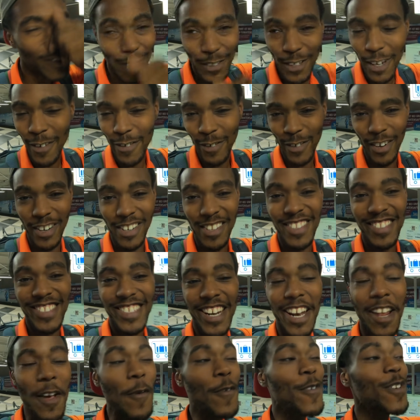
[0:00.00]
different.
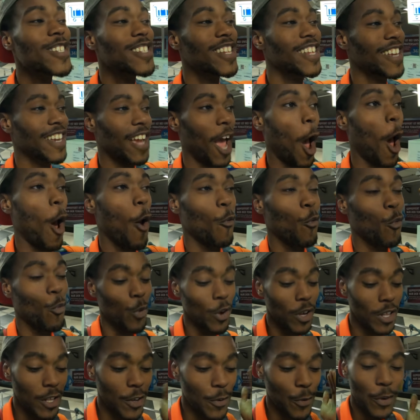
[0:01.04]
Today was like a
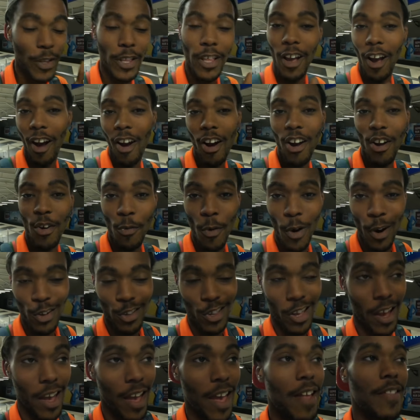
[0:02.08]
really, really hard work
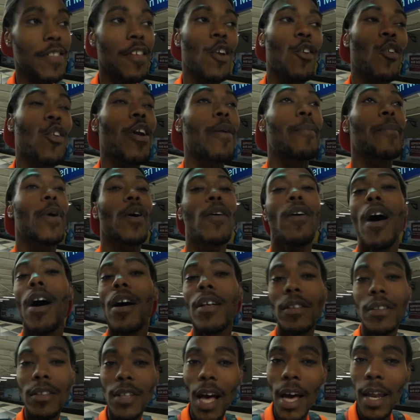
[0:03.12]
day. I had to cram out a
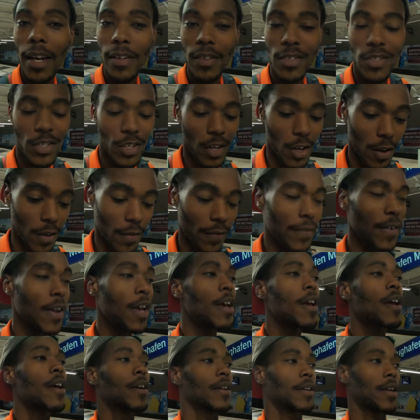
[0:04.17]
lot of stuff
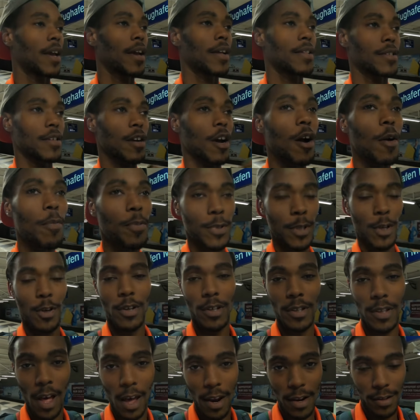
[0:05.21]
and I had to upload
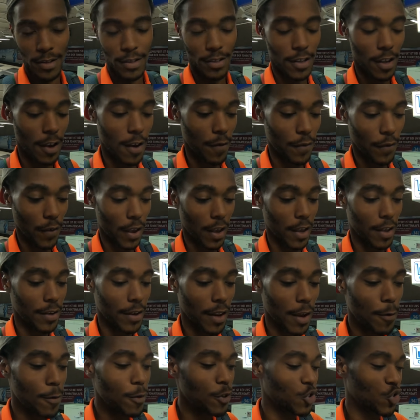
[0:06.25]
a lot of stuff, and
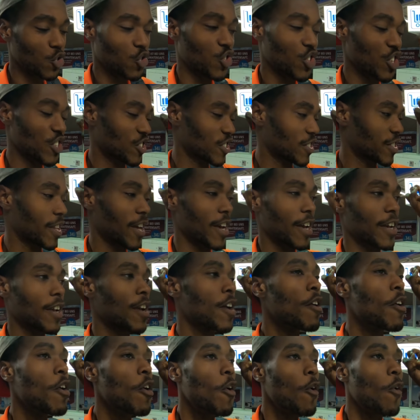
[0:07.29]
it was just like
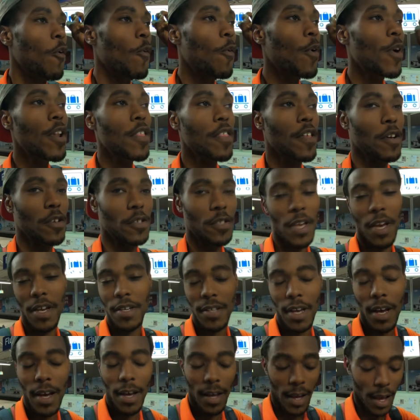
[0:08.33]
one of those
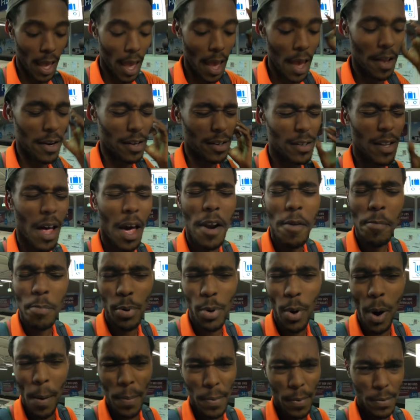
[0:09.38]
days. I had a lot of
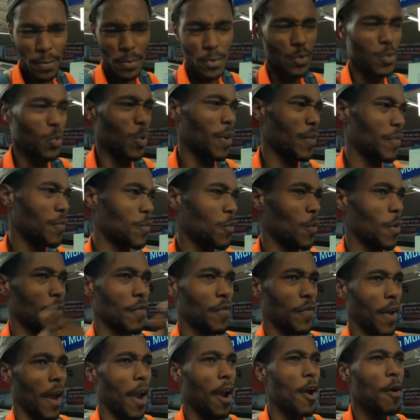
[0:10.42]
problems with
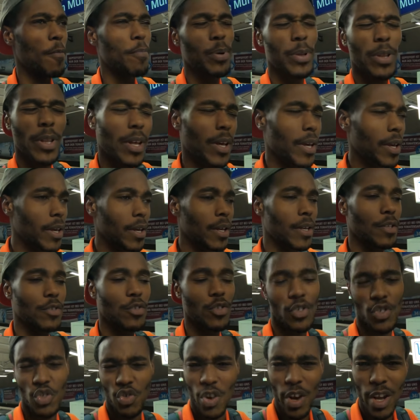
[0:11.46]
AirPlay and
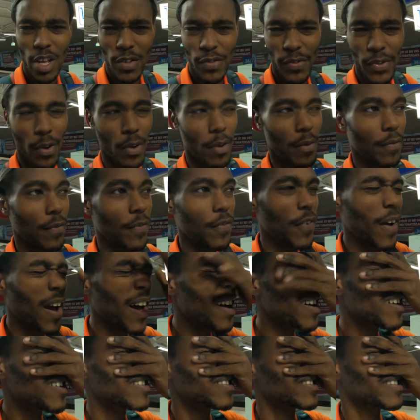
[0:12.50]
just transferring
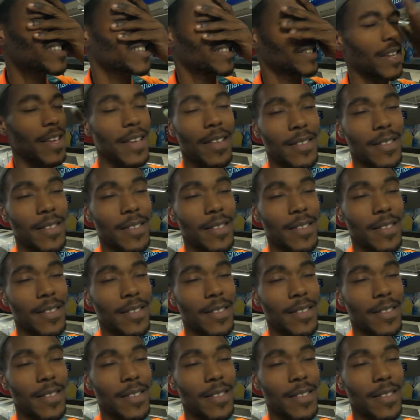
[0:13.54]
files, and